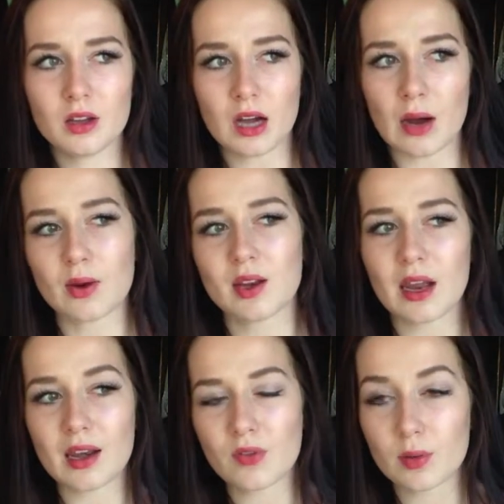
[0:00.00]
how can
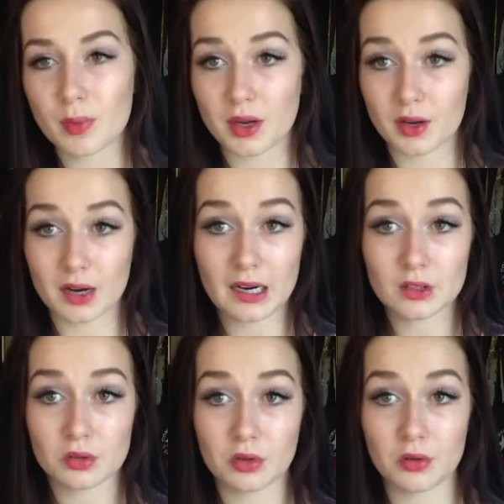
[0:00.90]
anything be
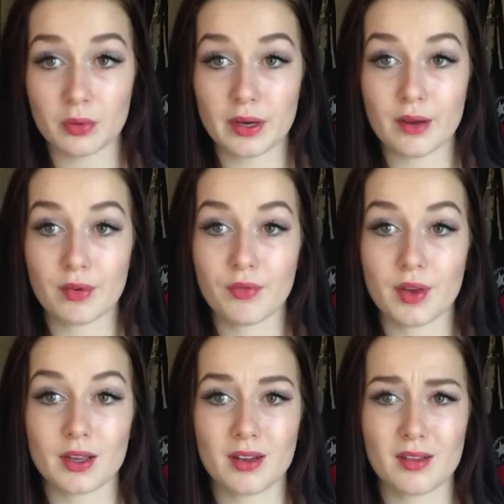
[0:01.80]
unnatural when
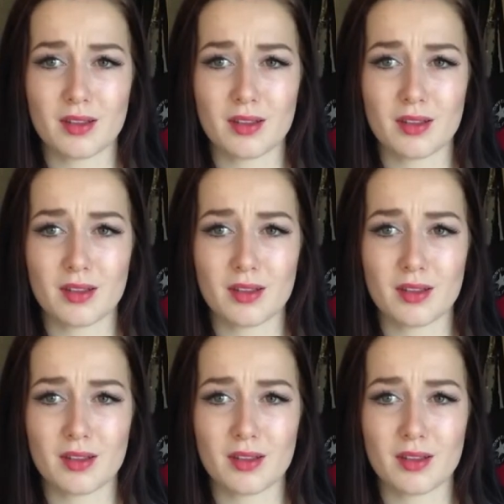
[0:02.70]
everything is